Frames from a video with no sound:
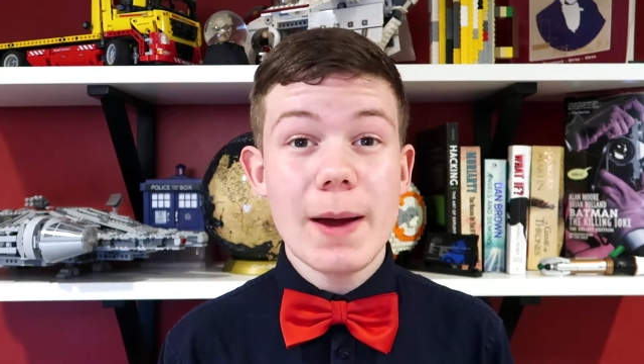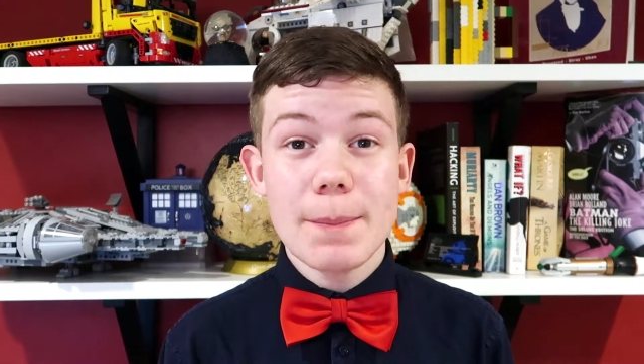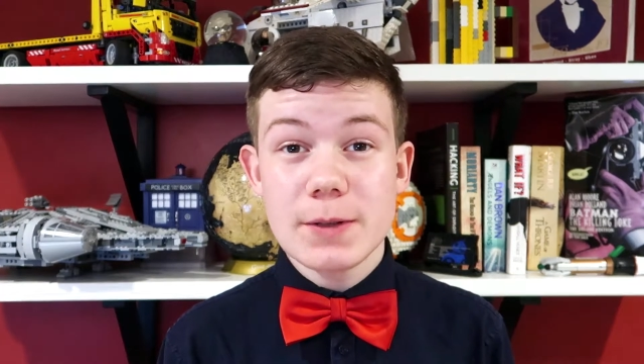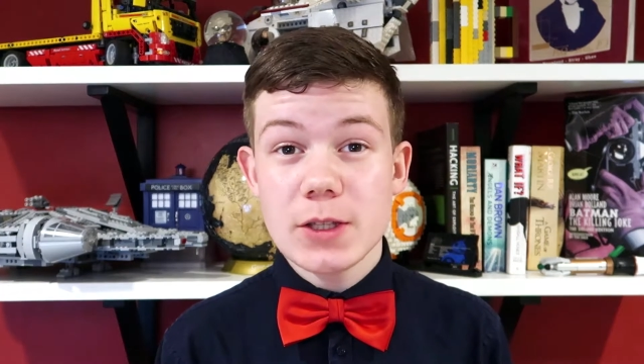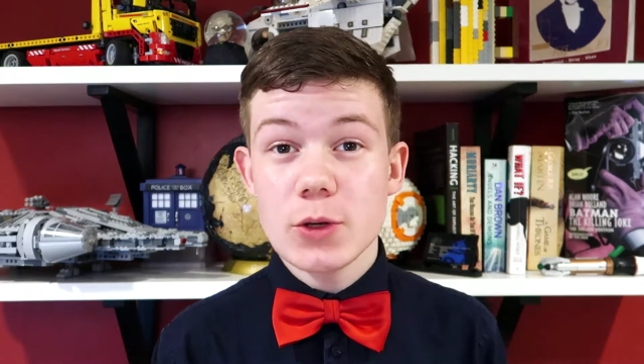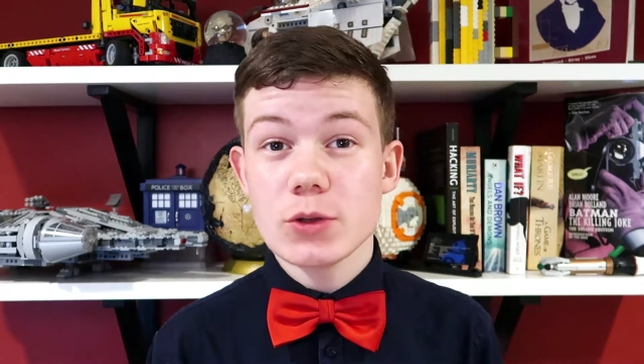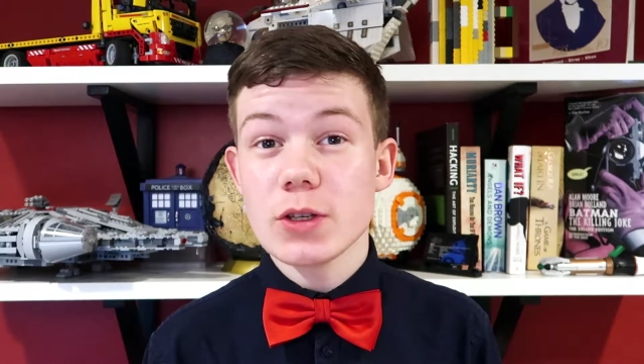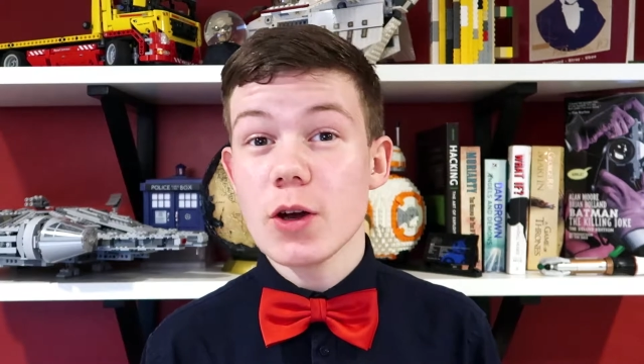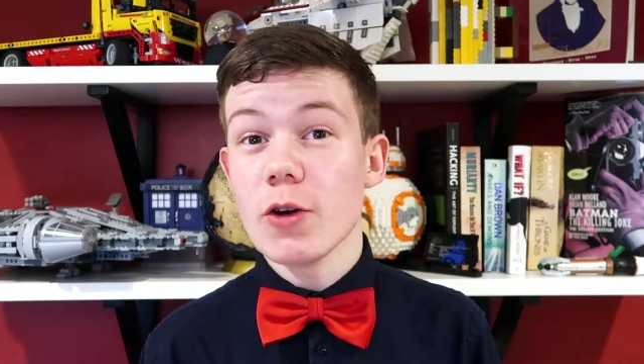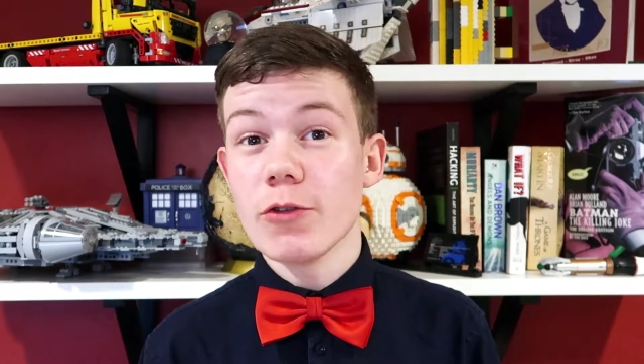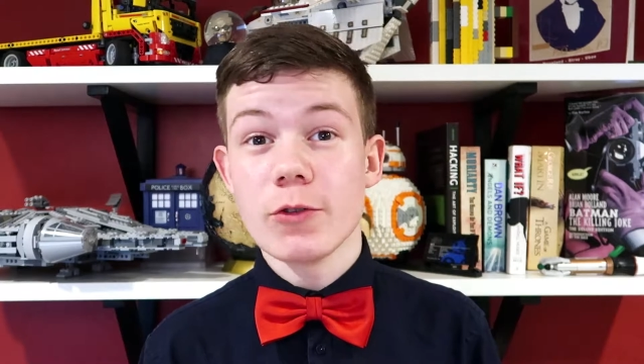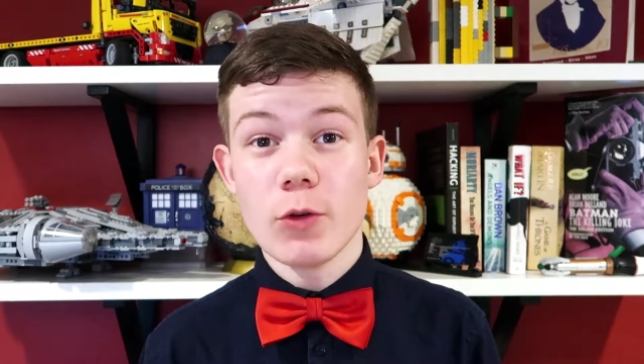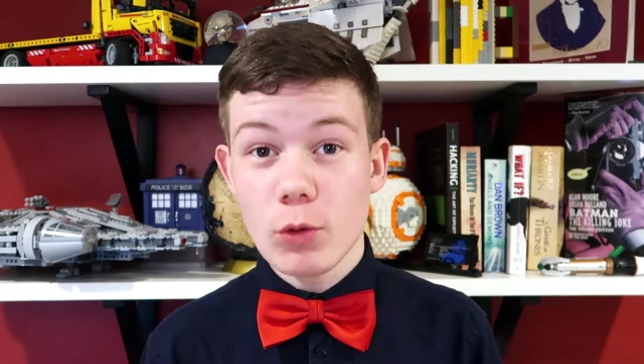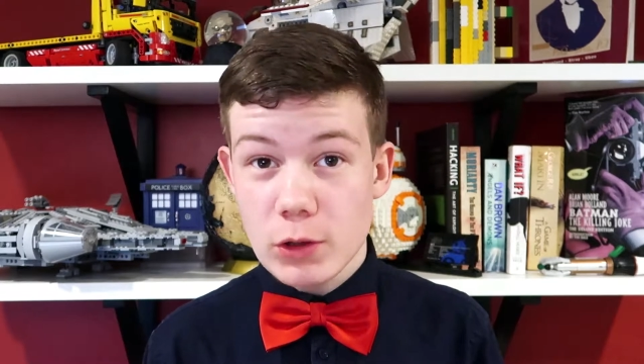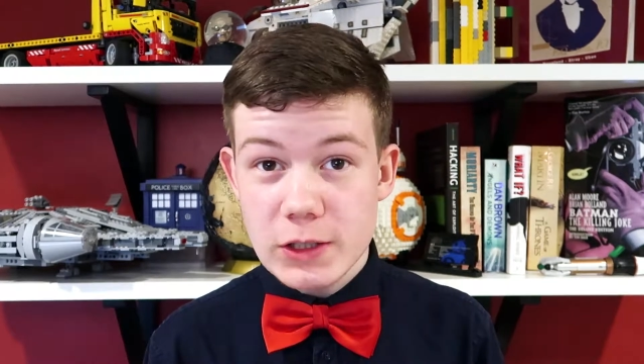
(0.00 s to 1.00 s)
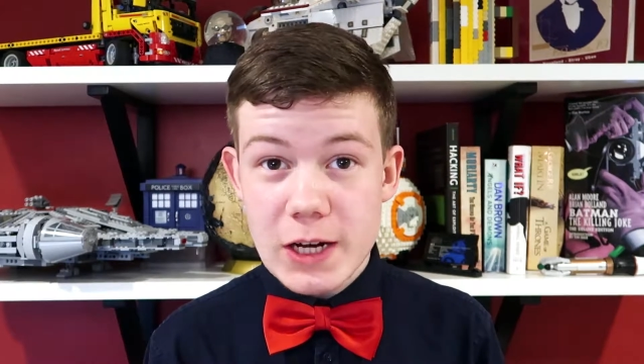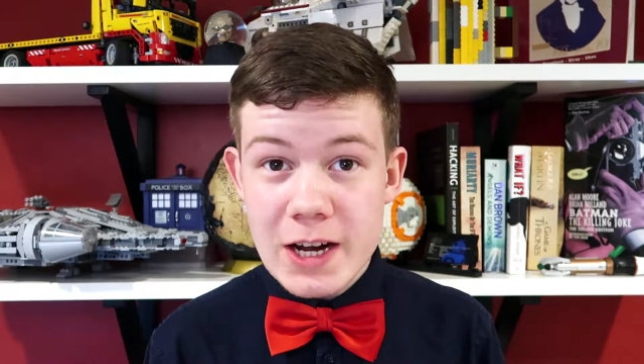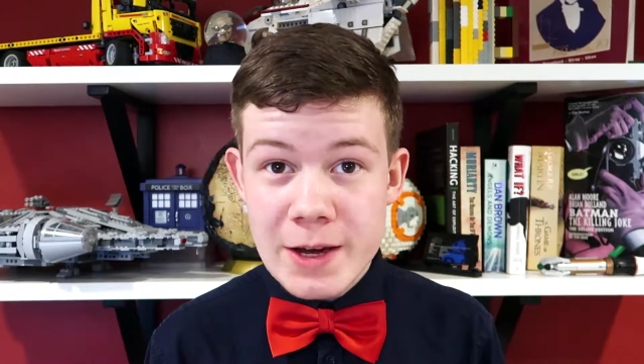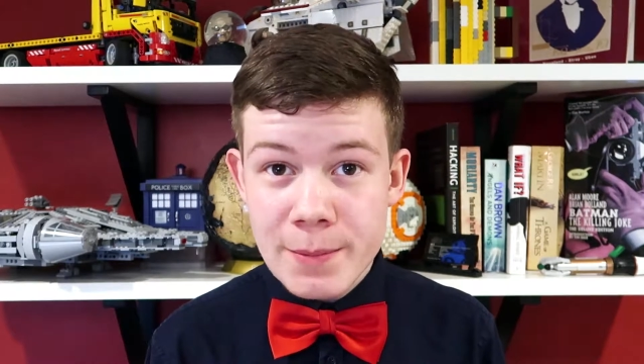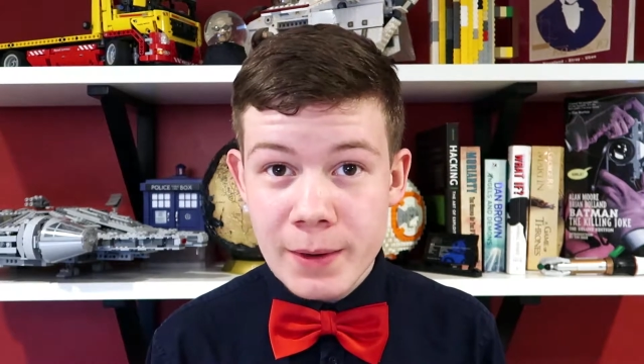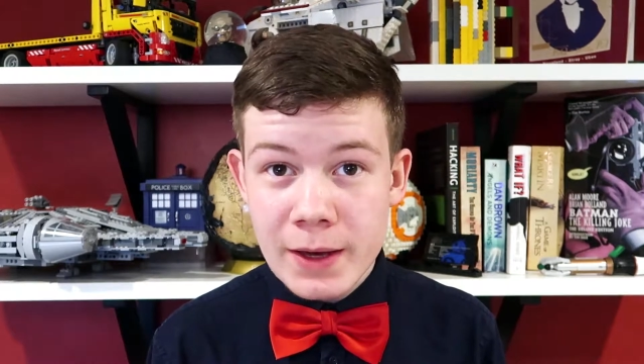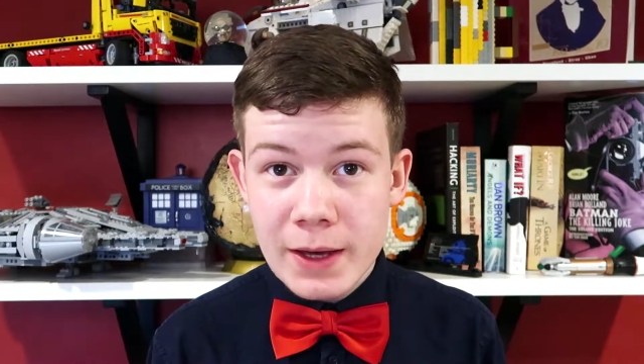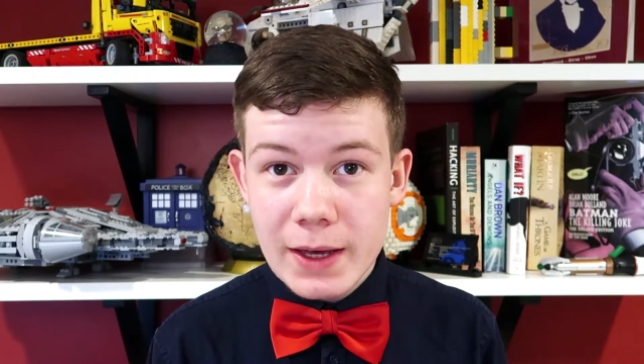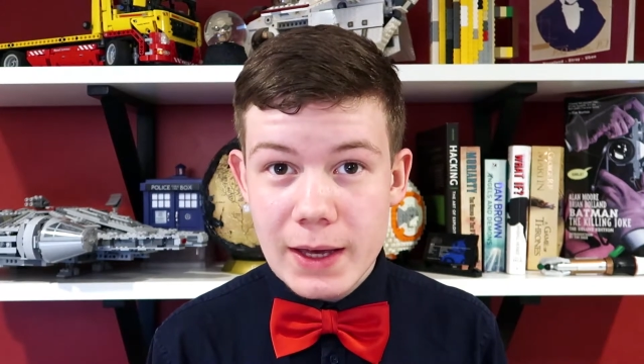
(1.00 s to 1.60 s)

episodes of all time.